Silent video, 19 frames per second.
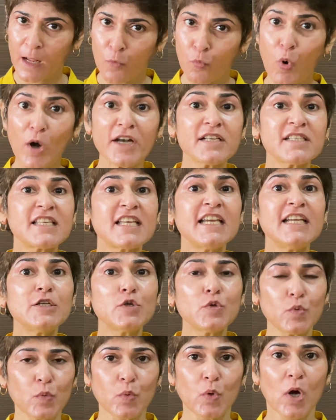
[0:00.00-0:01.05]
What does he
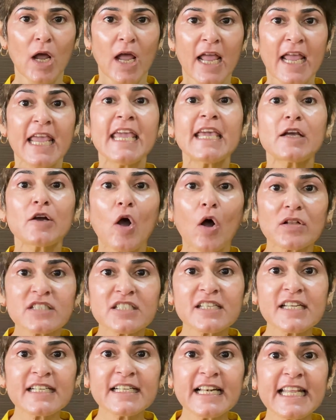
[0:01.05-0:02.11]
do? He
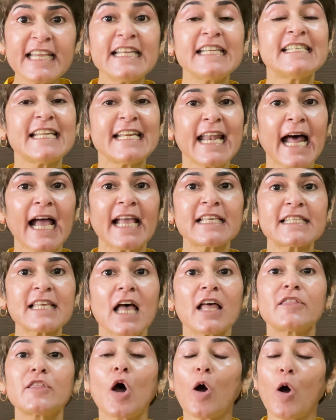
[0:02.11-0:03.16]
constantly denies
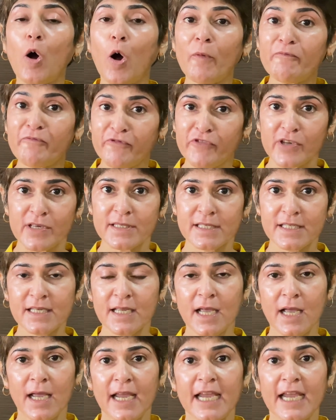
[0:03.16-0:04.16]
the obvious.